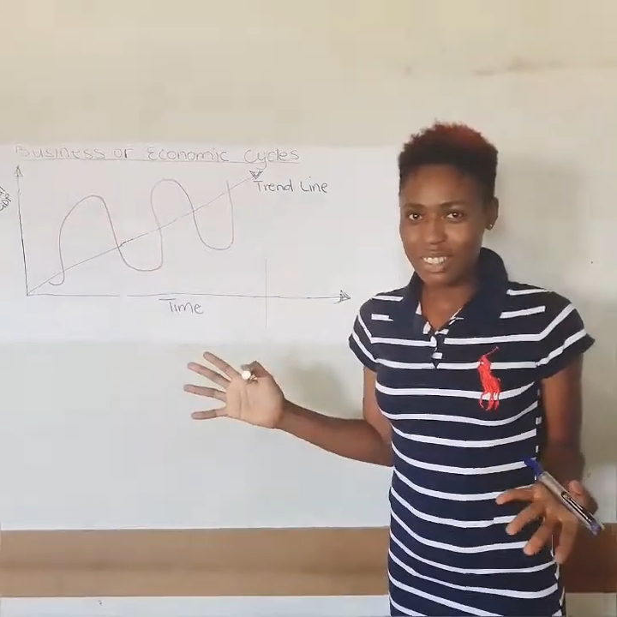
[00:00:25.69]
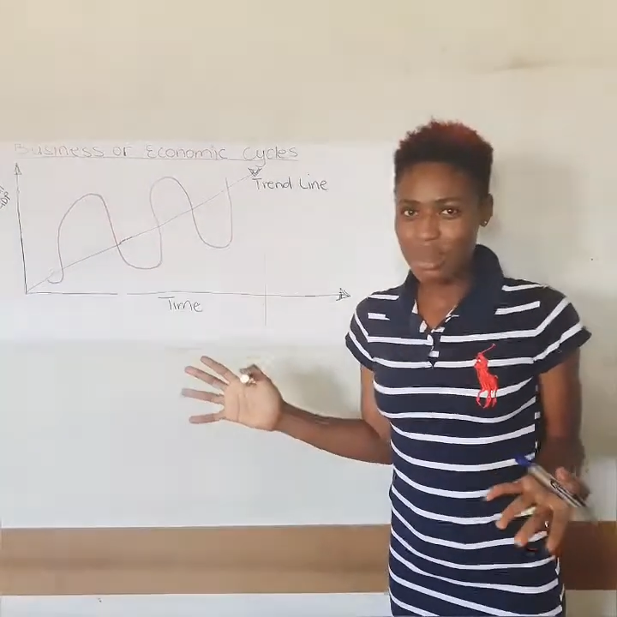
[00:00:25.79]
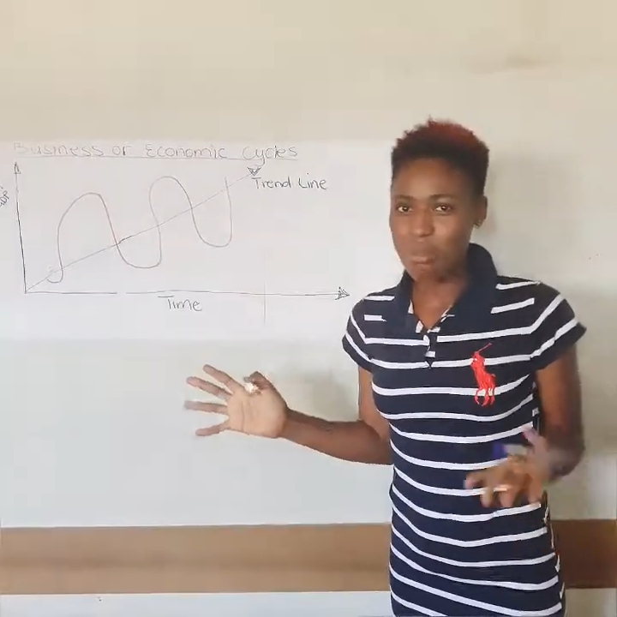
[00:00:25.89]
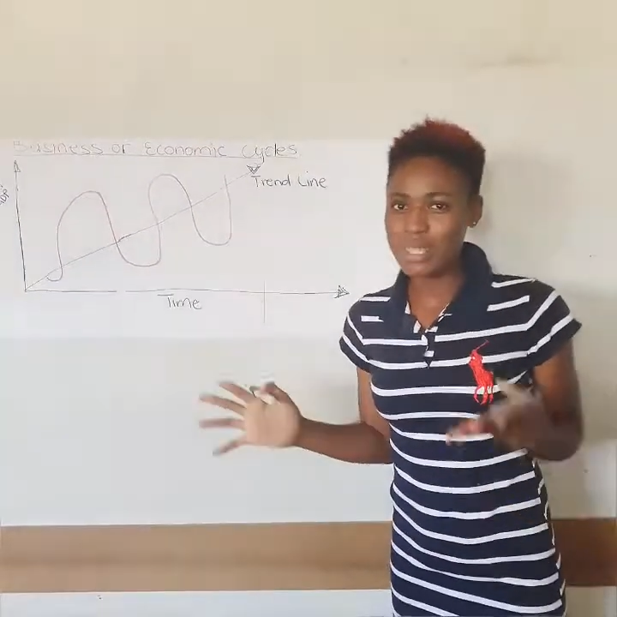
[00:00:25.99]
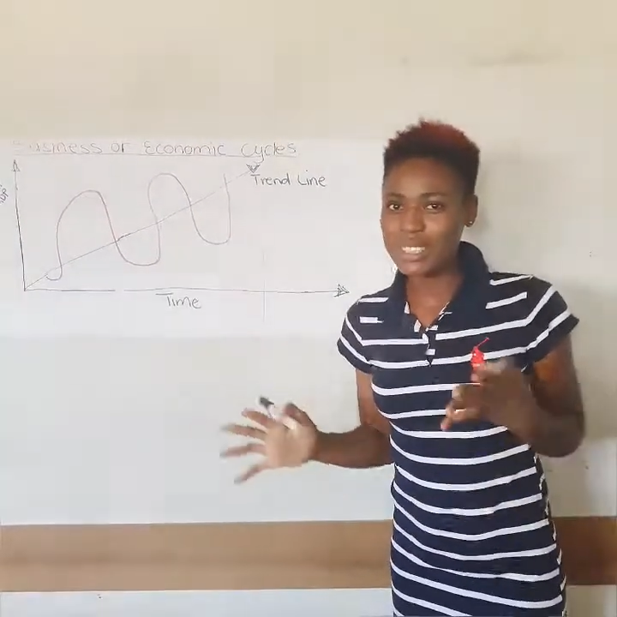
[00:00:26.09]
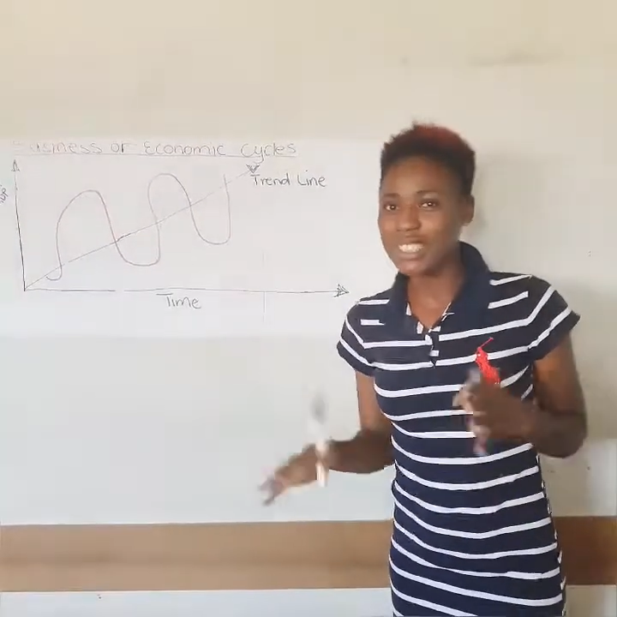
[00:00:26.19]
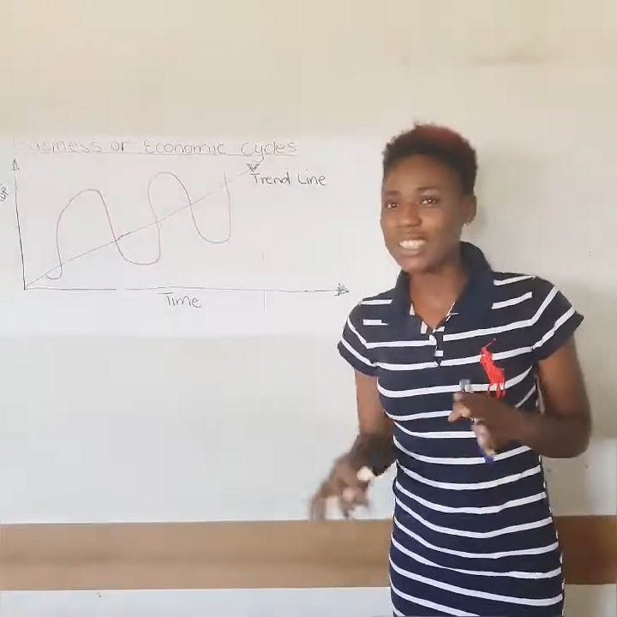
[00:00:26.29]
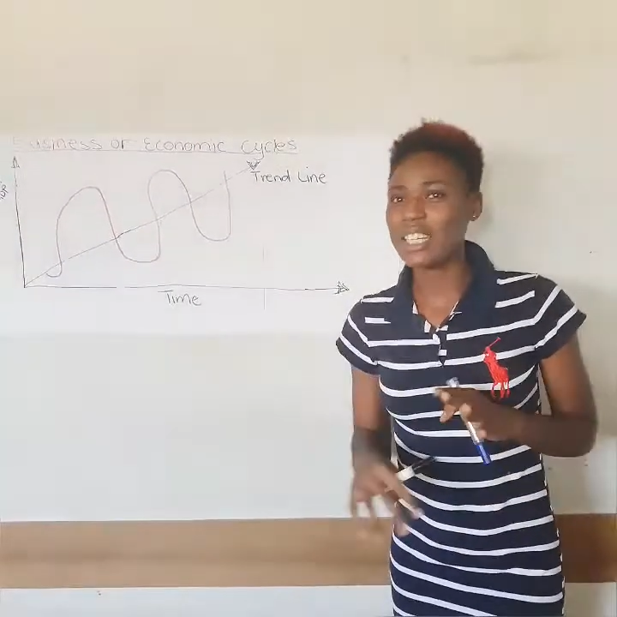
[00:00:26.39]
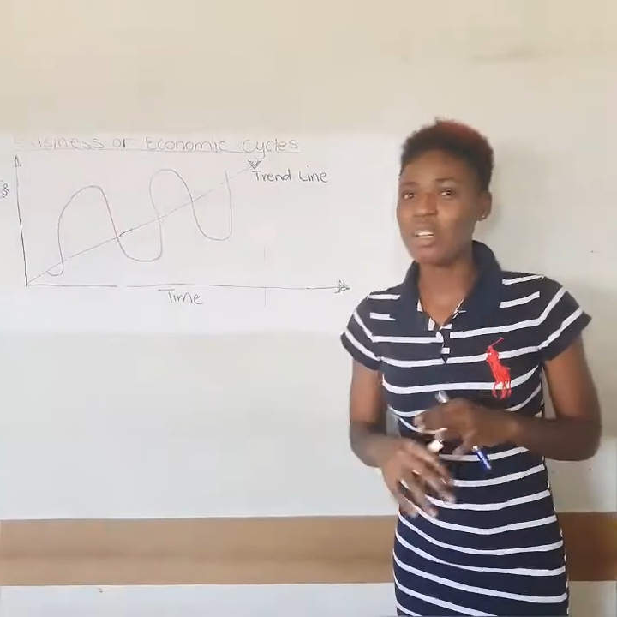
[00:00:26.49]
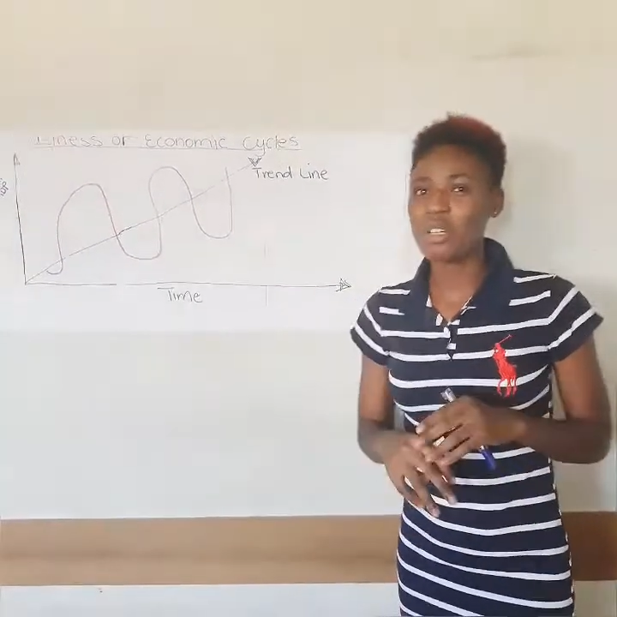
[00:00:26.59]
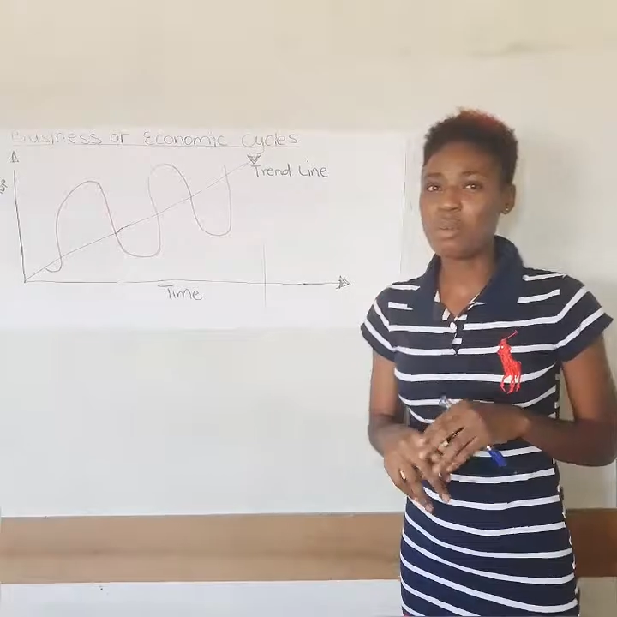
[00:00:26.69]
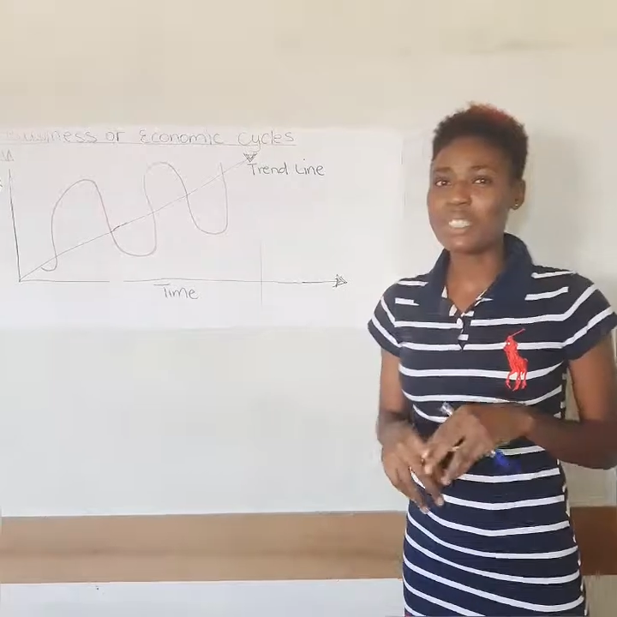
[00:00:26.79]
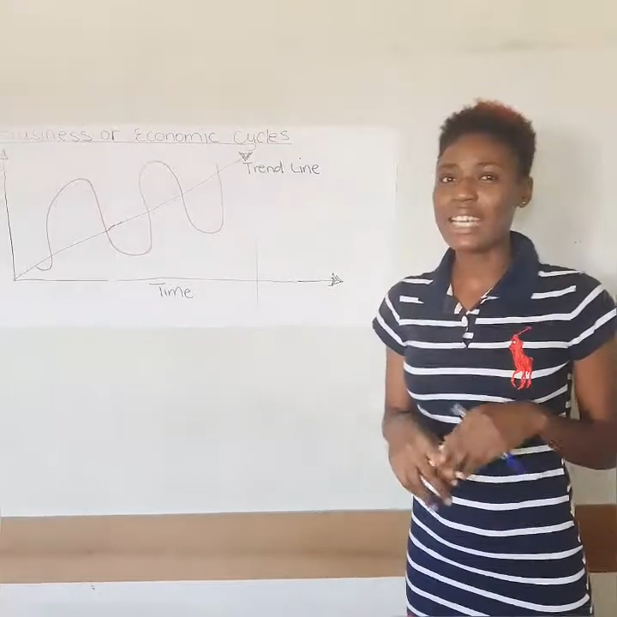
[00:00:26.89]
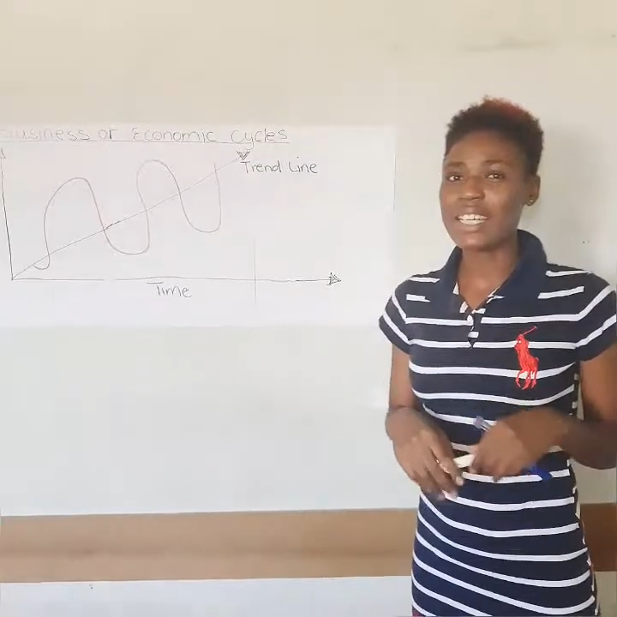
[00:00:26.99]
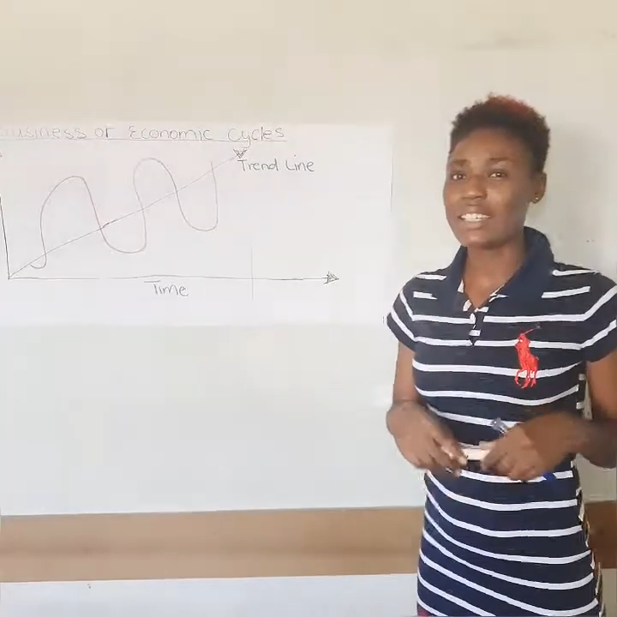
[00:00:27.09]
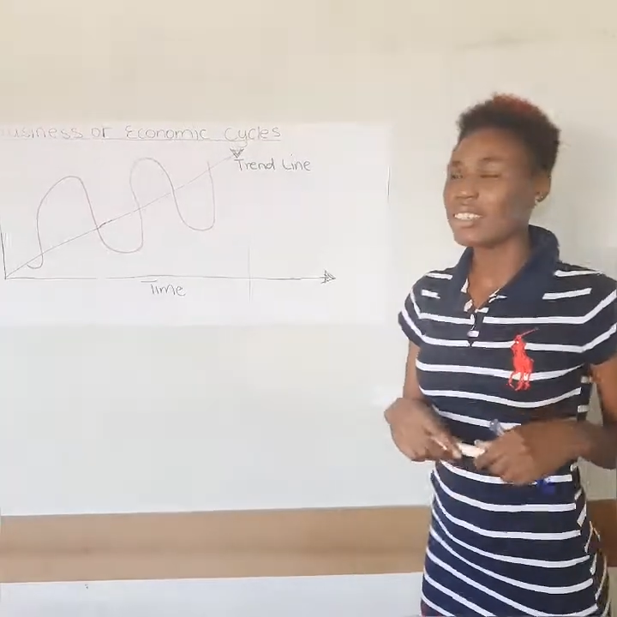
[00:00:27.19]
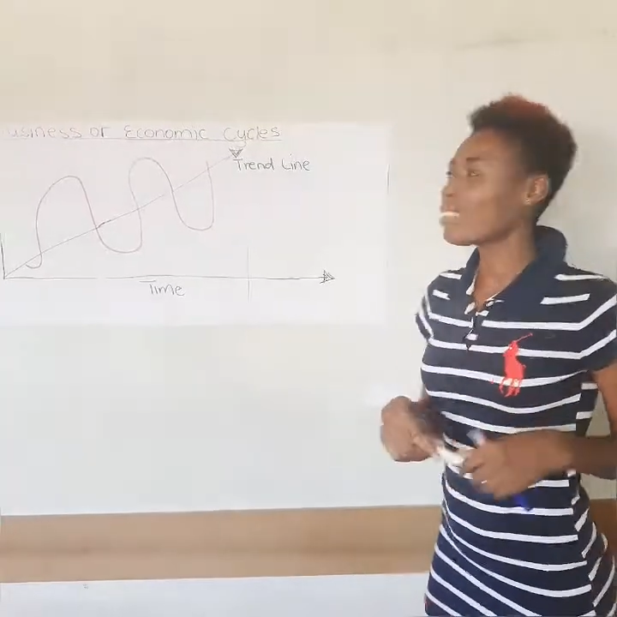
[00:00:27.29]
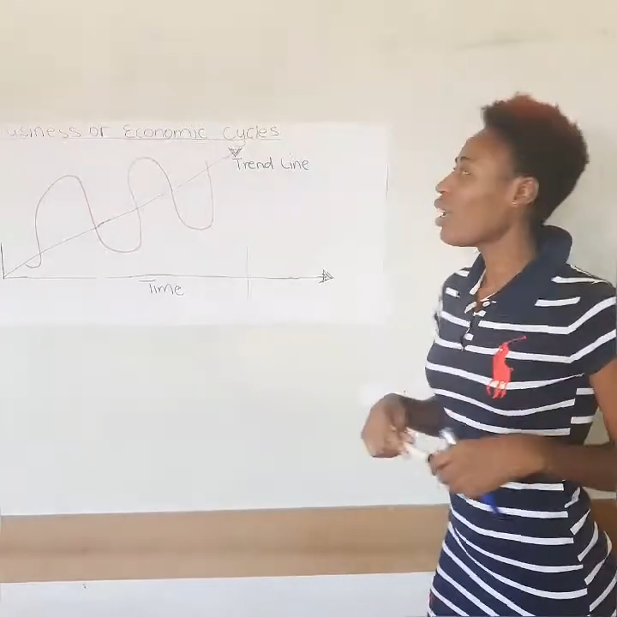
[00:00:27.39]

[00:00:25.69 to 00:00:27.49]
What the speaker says: Business and economic cycles.